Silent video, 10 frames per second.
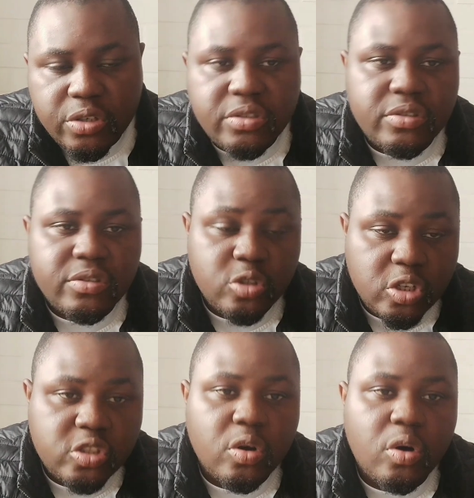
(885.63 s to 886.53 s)
nut
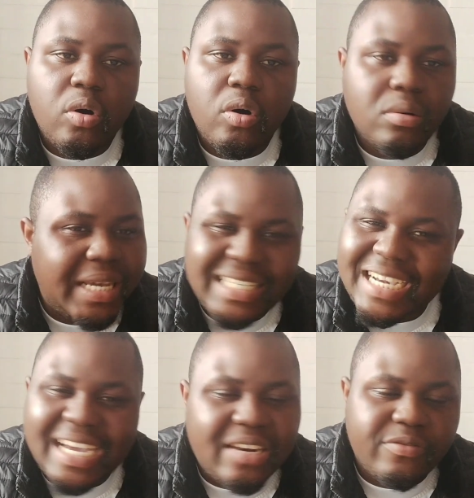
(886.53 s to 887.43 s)
or any kind
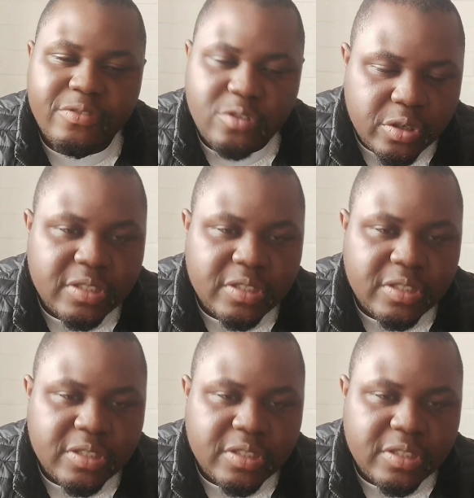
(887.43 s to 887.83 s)
of nut.